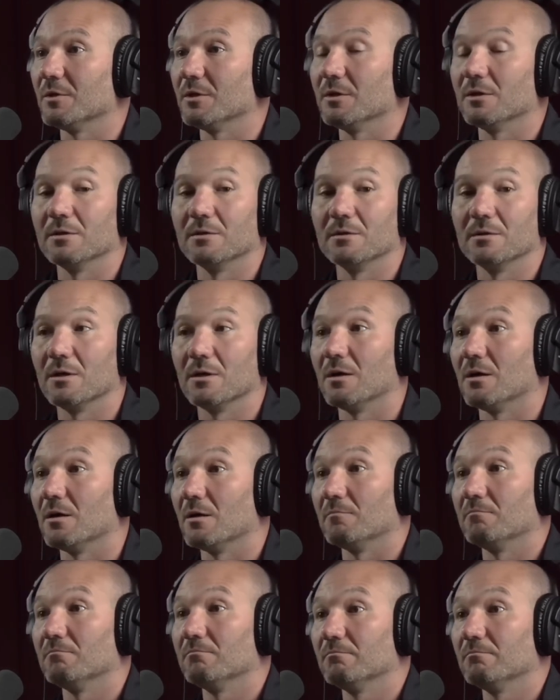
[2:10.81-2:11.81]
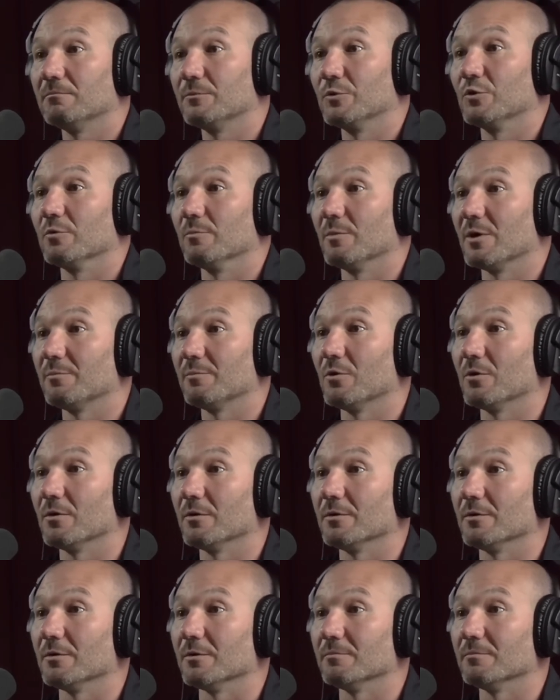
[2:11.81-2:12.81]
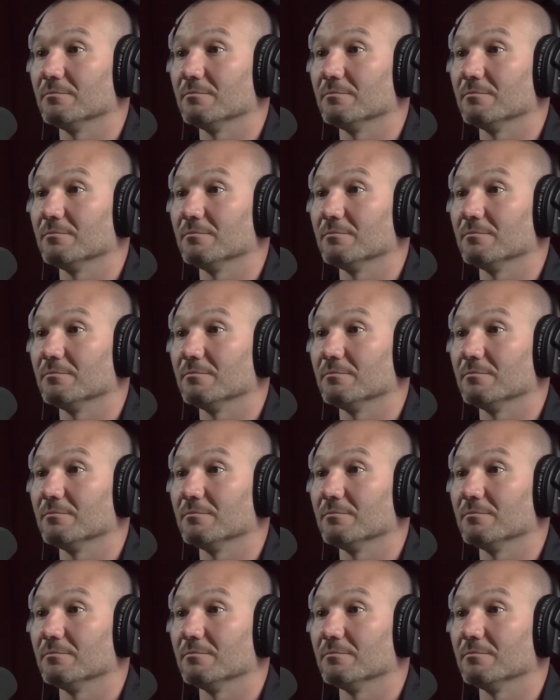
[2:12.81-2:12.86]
And, you're my partner.